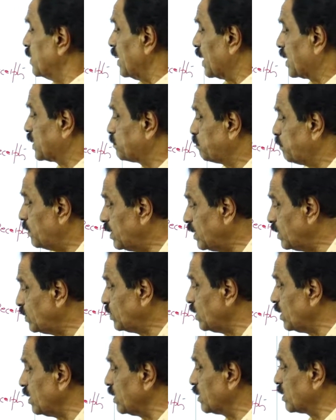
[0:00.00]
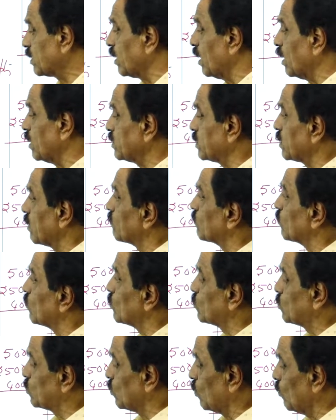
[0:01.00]
Expenditure, cost of
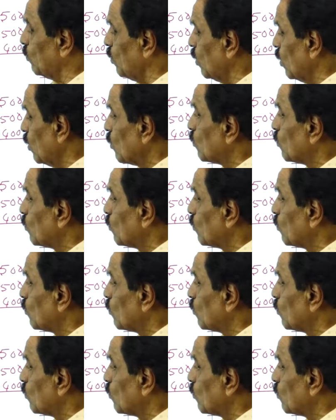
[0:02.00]
goods sold,